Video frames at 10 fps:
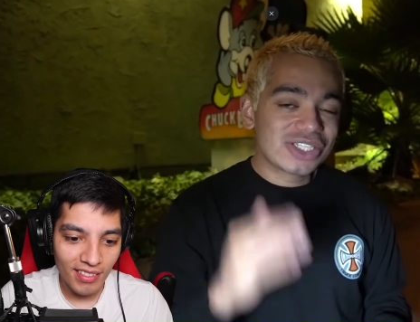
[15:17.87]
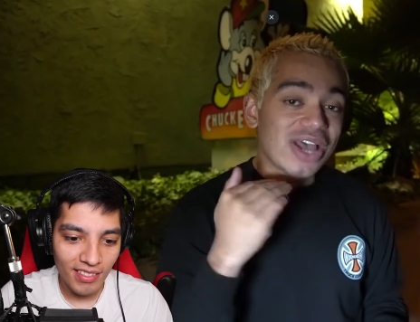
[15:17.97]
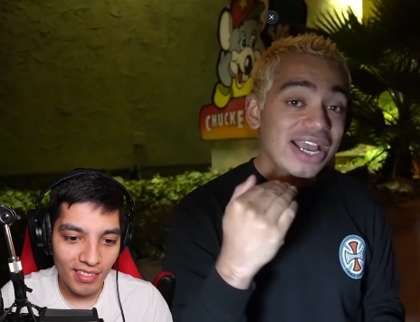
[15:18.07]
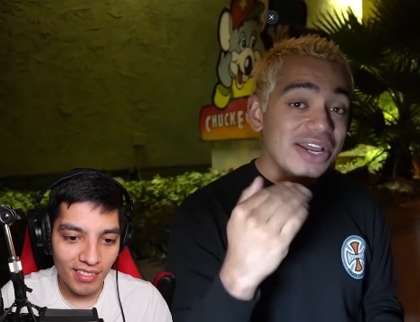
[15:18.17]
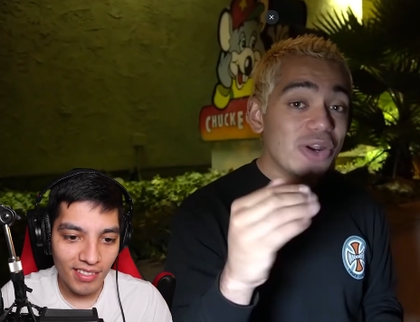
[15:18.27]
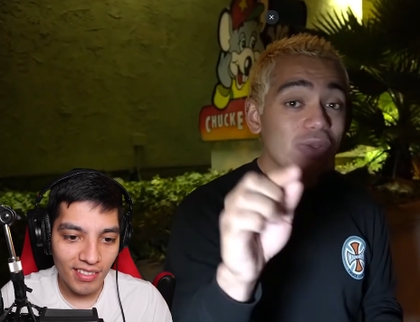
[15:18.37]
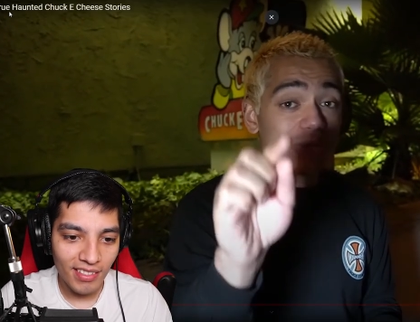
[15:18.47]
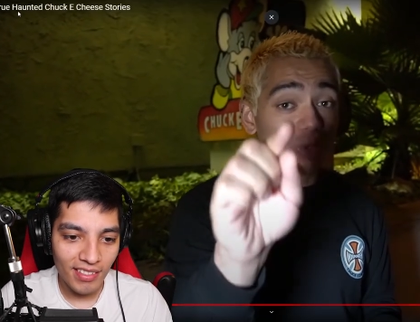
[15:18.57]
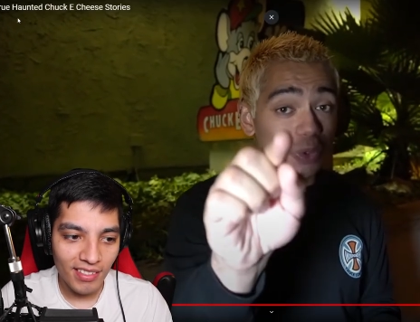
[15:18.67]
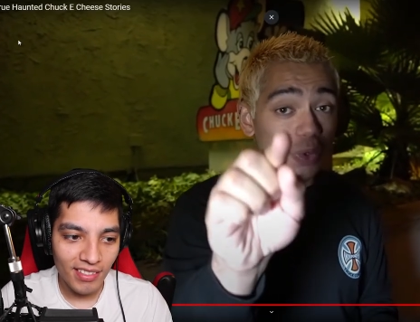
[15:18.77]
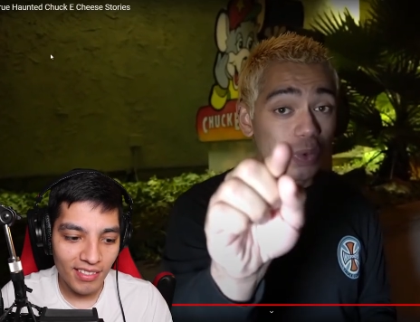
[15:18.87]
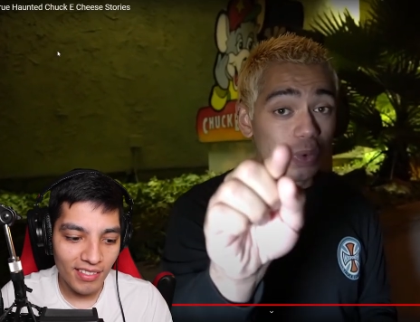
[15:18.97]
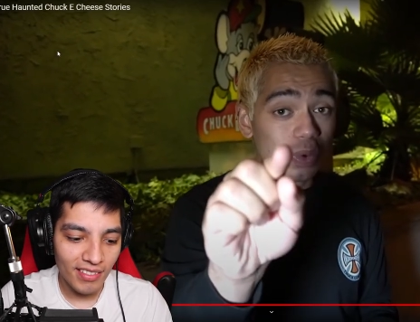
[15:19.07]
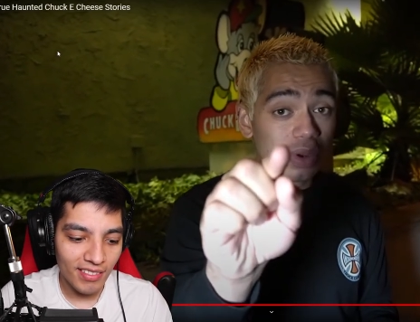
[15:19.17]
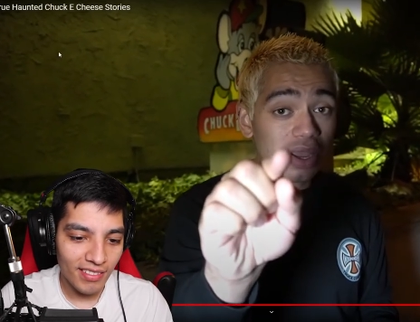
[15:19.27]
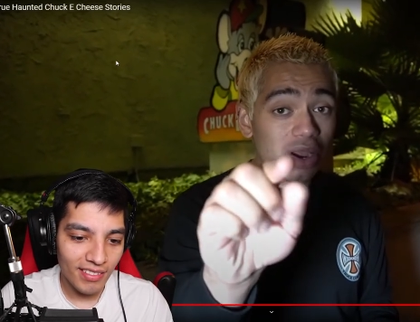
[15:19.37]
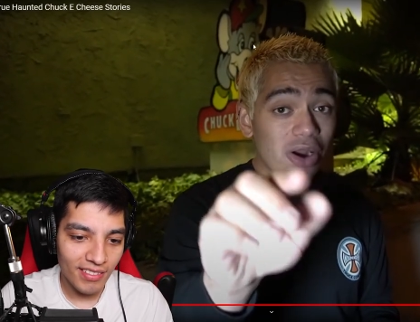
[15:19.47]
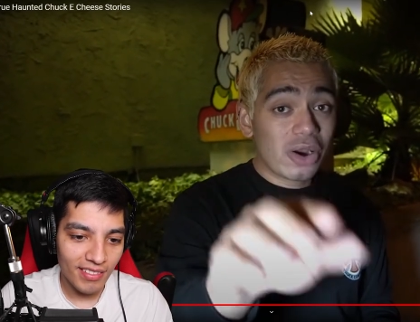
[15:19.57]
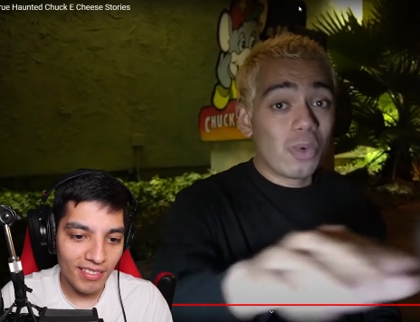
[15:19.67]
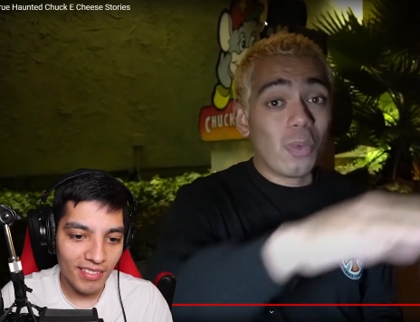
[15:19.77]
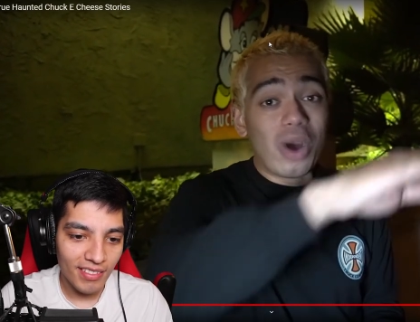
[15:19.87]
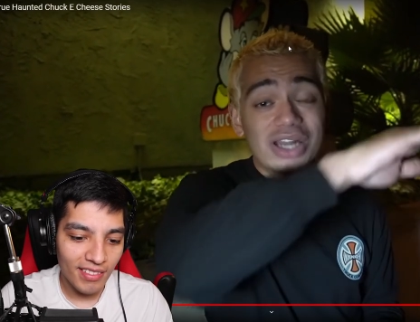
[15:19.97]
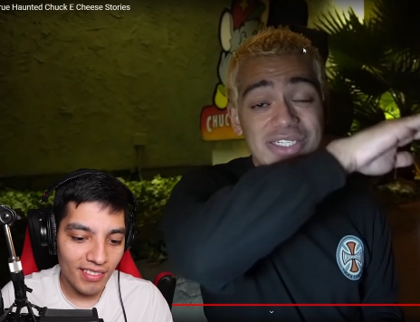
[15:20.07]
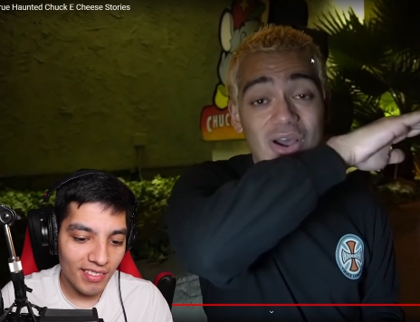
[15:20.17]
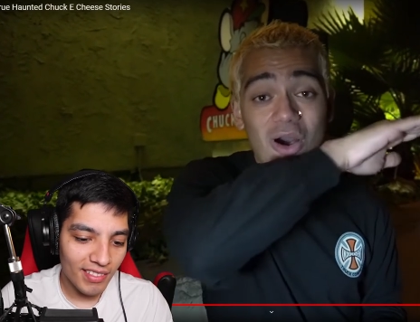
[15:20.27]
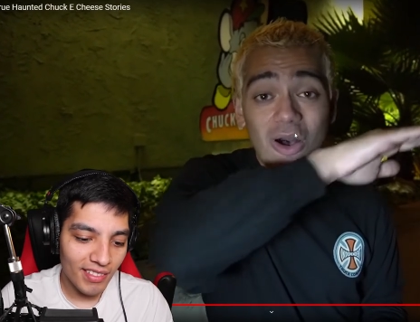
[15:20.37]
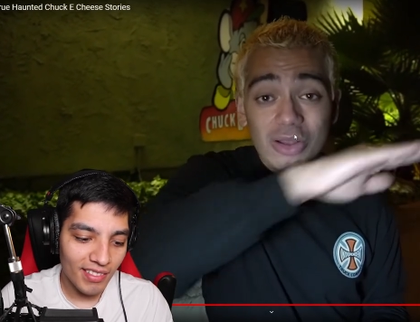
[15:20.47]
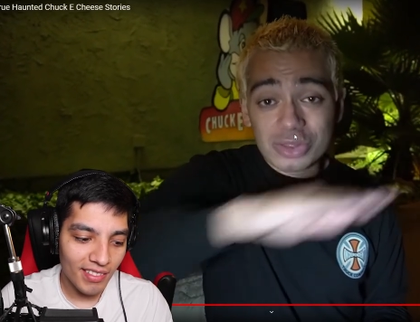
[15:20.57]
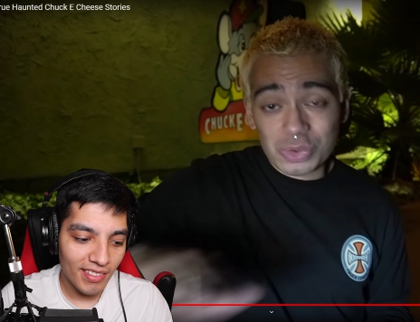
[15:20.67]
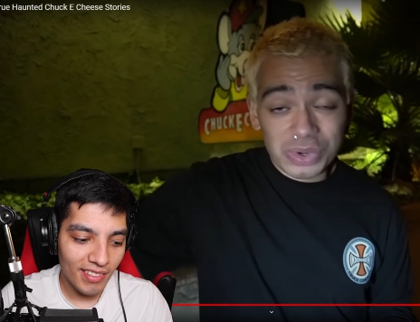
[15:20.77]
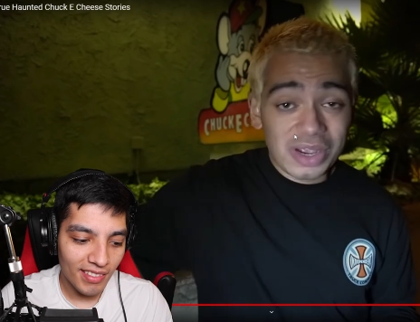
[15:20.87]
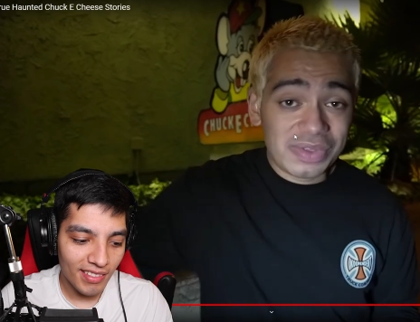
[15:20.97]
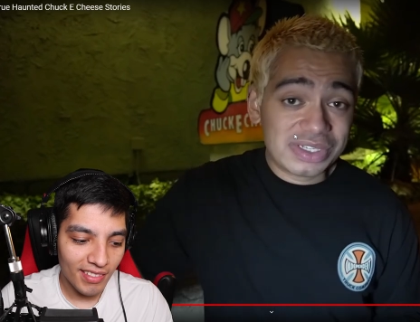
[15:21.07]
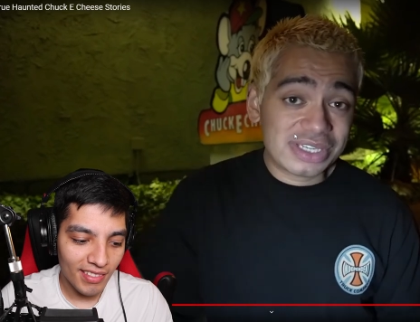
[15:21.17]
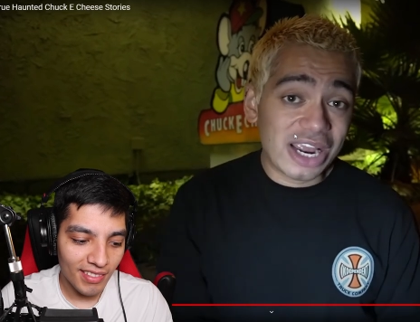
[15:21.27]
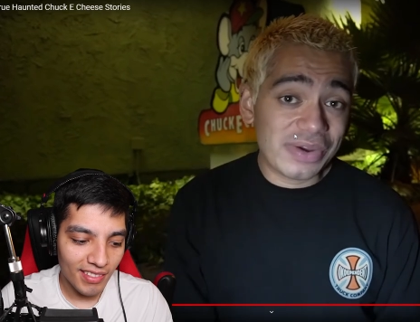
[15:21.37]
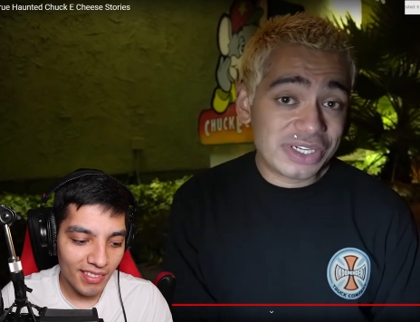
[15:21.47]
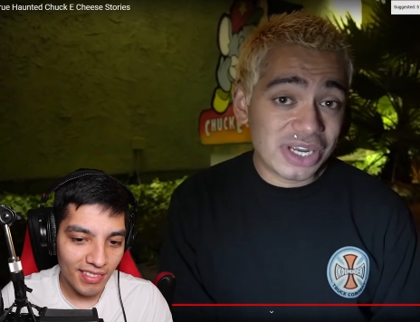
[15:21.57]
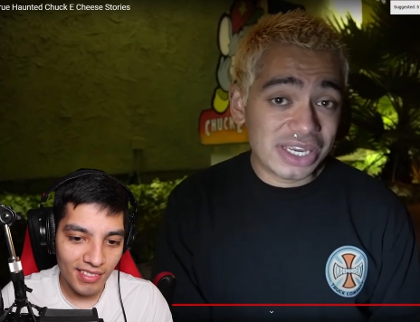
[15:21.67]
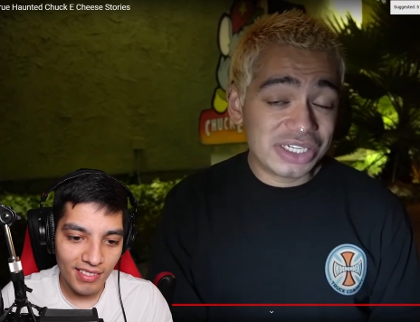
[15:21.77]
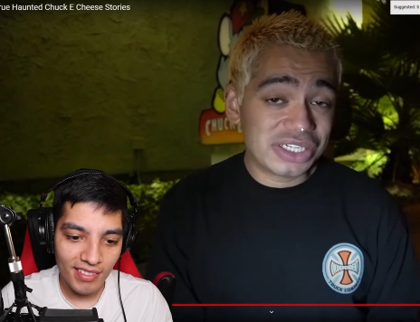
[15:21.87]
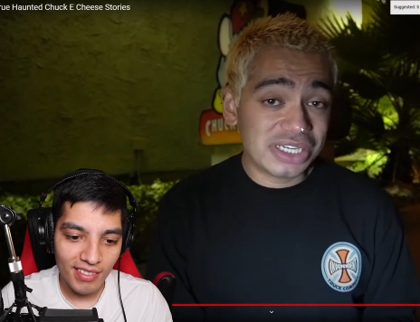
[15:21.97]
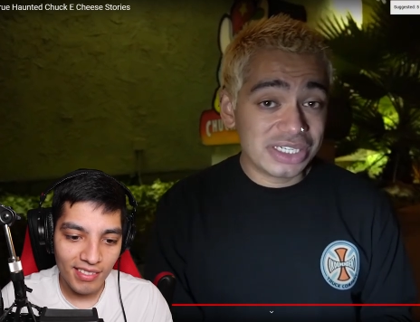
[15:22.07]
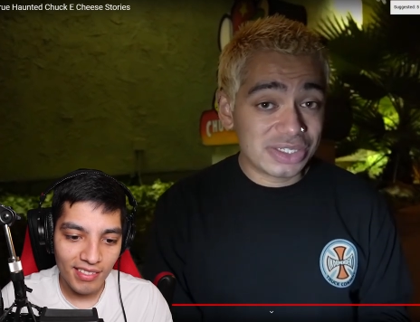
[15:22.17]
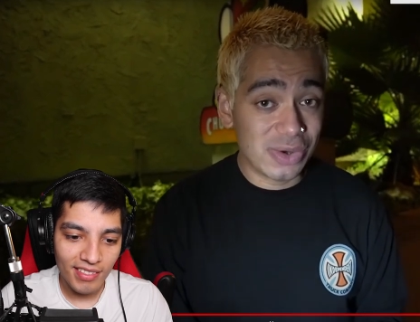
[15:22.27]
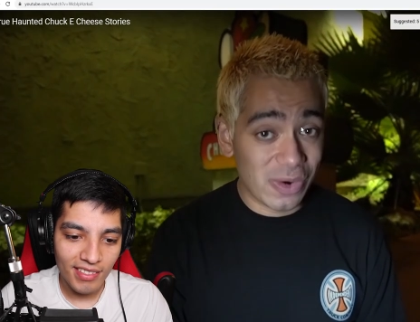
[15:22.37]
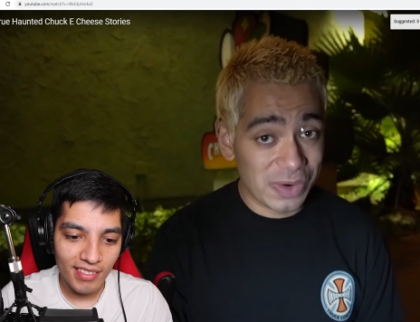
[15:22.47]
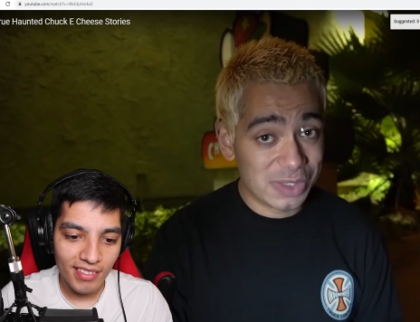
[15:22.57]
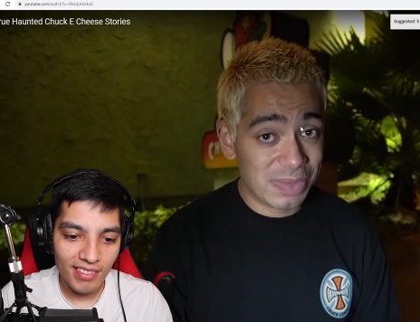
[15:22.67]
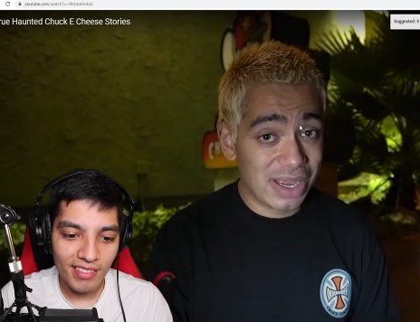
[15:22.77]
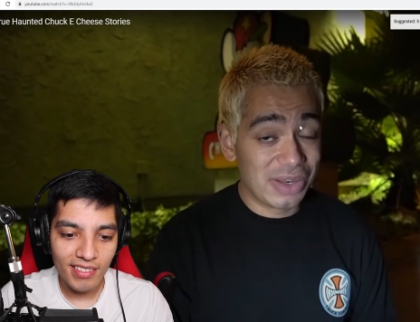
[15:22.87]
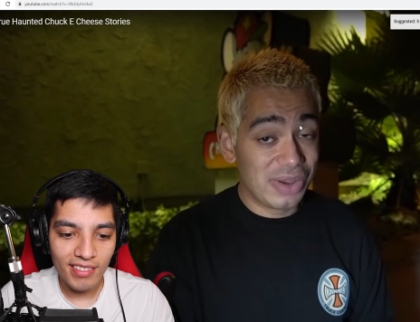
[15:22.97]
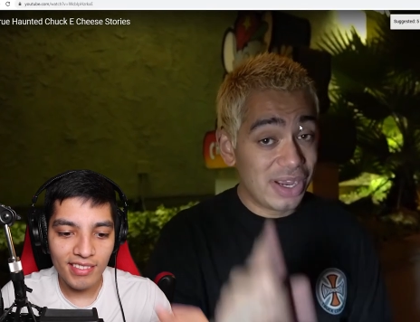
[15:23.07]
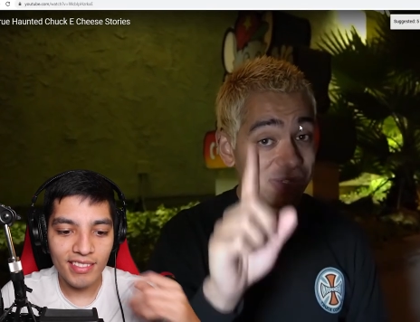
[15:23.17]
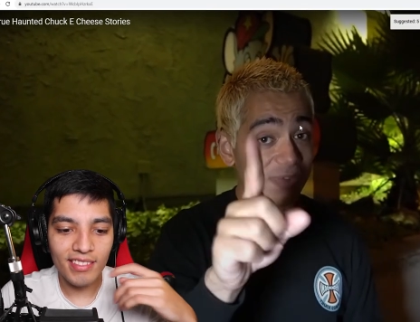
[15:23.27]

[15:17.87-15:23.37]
Speaker 1: so I can know that you watched all three of the scary Chuck E. Cheese stories, man. You guys